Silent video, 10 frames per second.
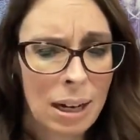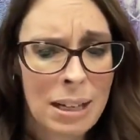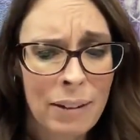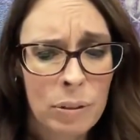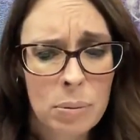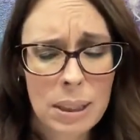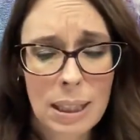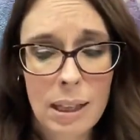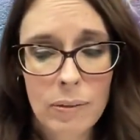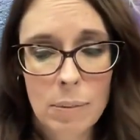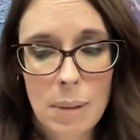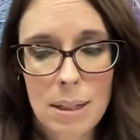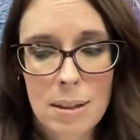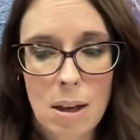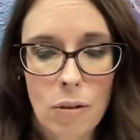I'd never really given
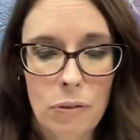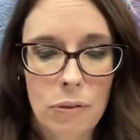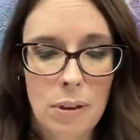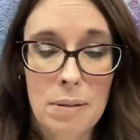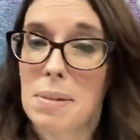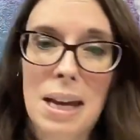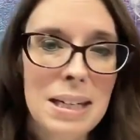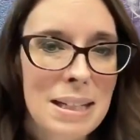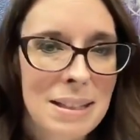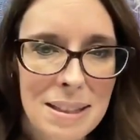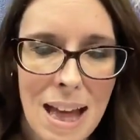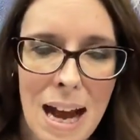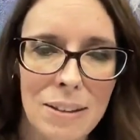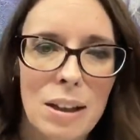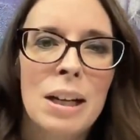myself any
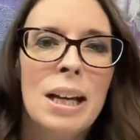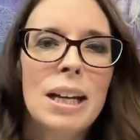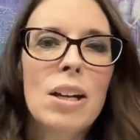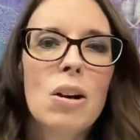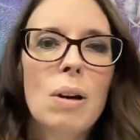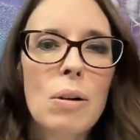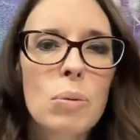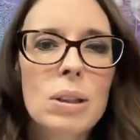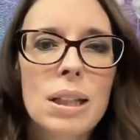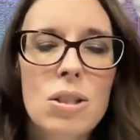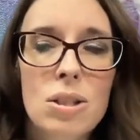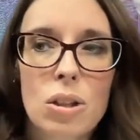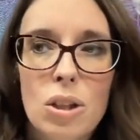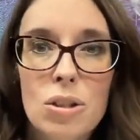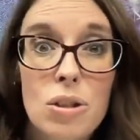slack. I really just
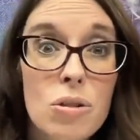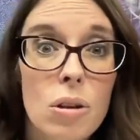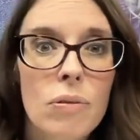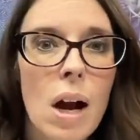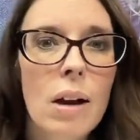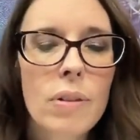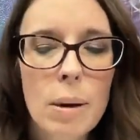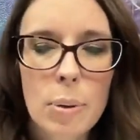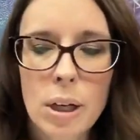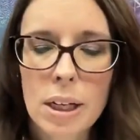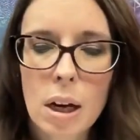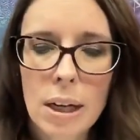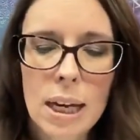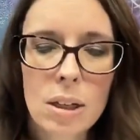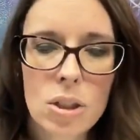learned to survive at a pretty
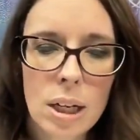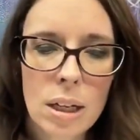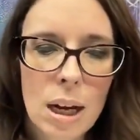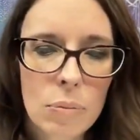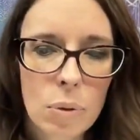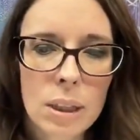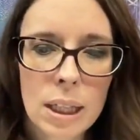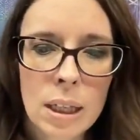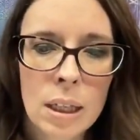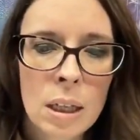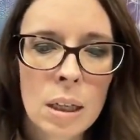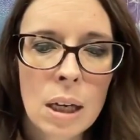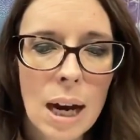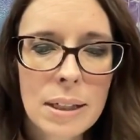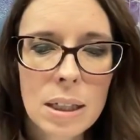young age. And
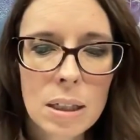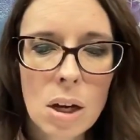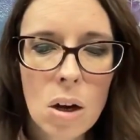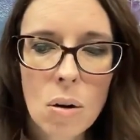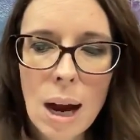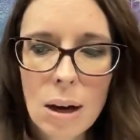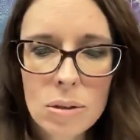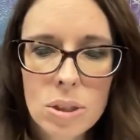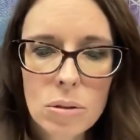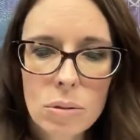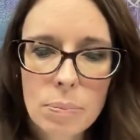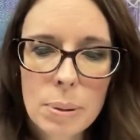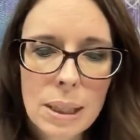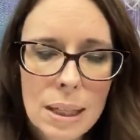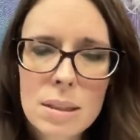I didn't know how to
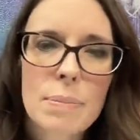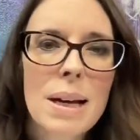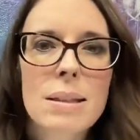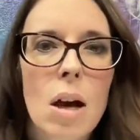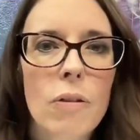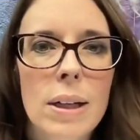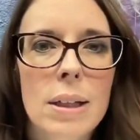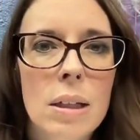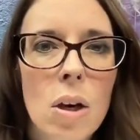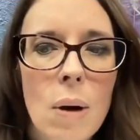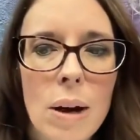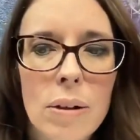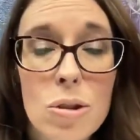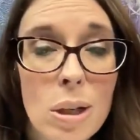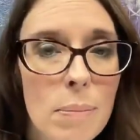be nice to myself. I didn't know how
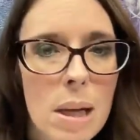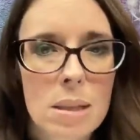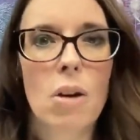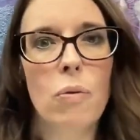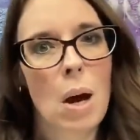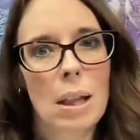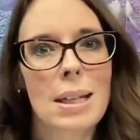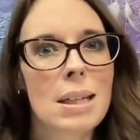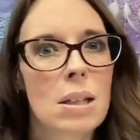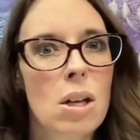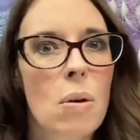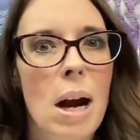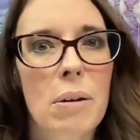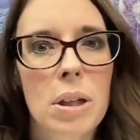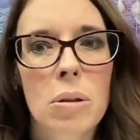to treat myself well. I didn't know
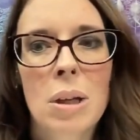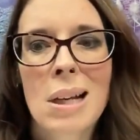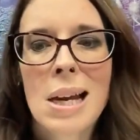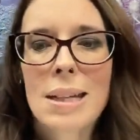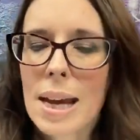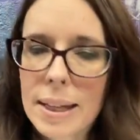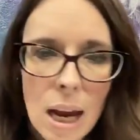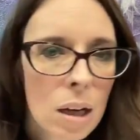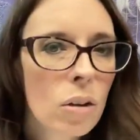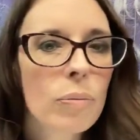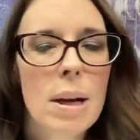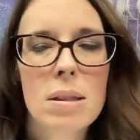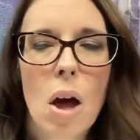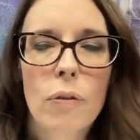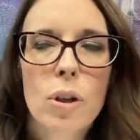how to take care of
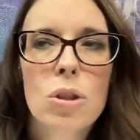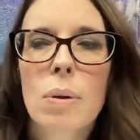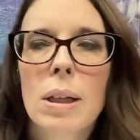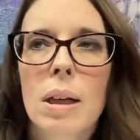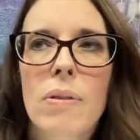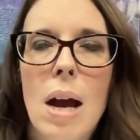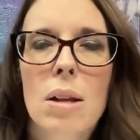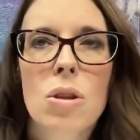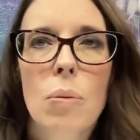myself or do any of that.